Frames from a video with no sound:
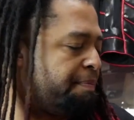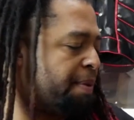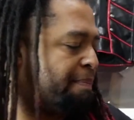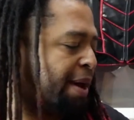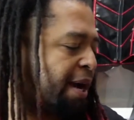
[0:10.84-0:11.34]

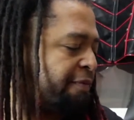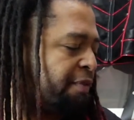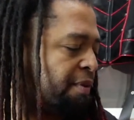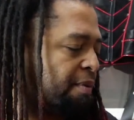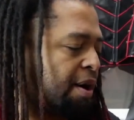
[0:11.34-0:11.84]
Been back
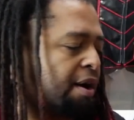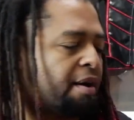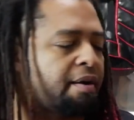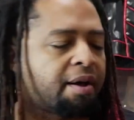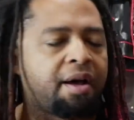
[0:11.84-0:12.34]
for a
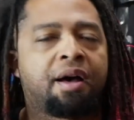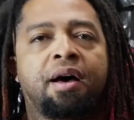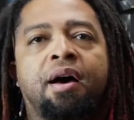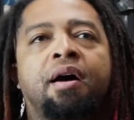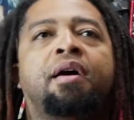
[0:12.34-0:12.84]

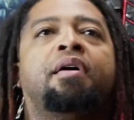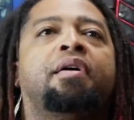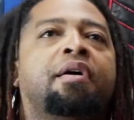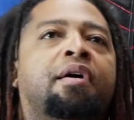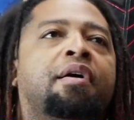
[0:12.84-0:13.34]

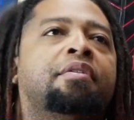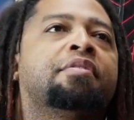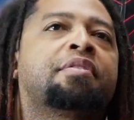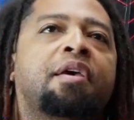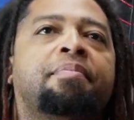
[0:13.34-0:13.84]
while.
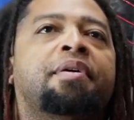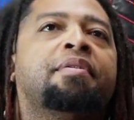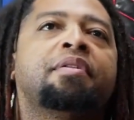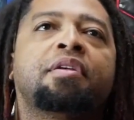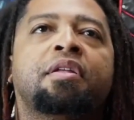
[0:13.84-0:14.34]
Just came
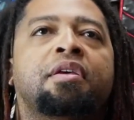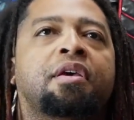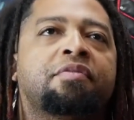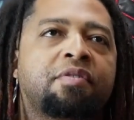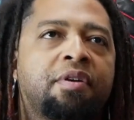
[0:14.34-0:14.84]
in
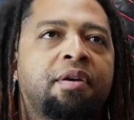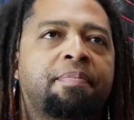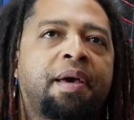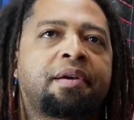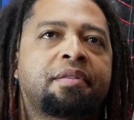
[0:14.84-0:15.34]
yesterday
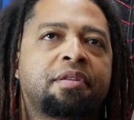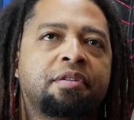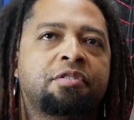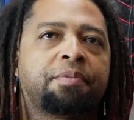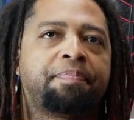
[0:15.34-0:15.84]
back
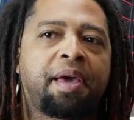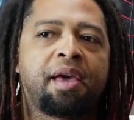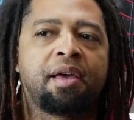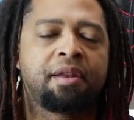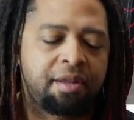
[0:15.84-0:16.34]
to
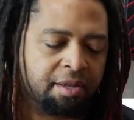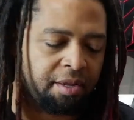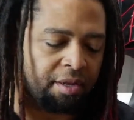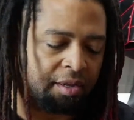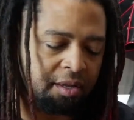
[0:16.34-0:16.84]
Japan,
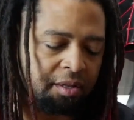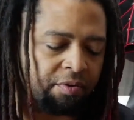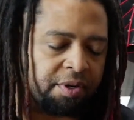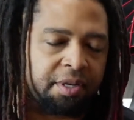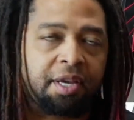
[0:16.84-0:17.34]

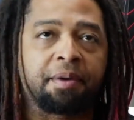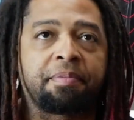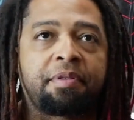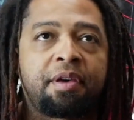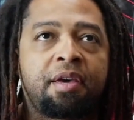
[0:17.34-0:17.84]
doing the damn
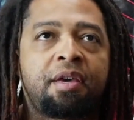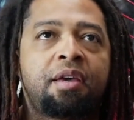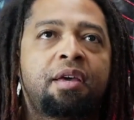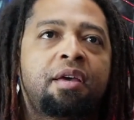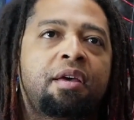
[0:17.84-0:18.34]

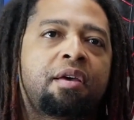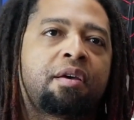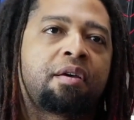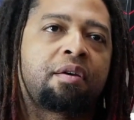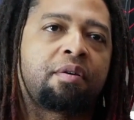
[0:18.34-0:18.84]
thing.
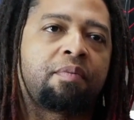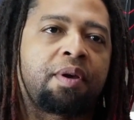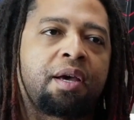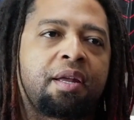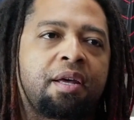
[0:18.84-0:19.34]

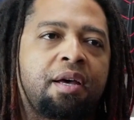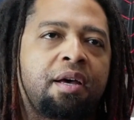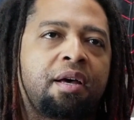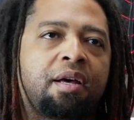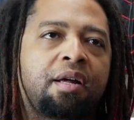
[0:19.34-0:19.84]
We
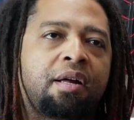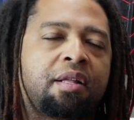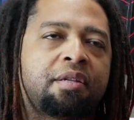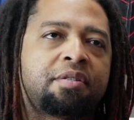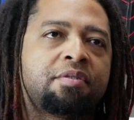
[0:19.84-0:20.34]

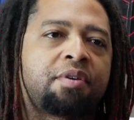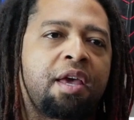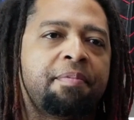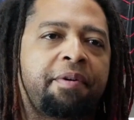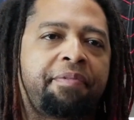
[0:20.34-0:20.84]
got let's do
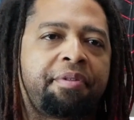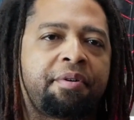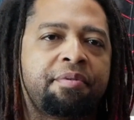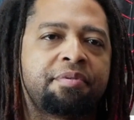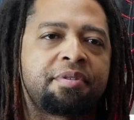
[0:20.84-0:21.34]
Game of
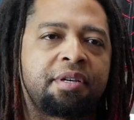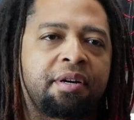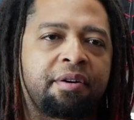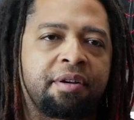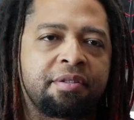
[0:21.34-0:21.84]
Thrones here.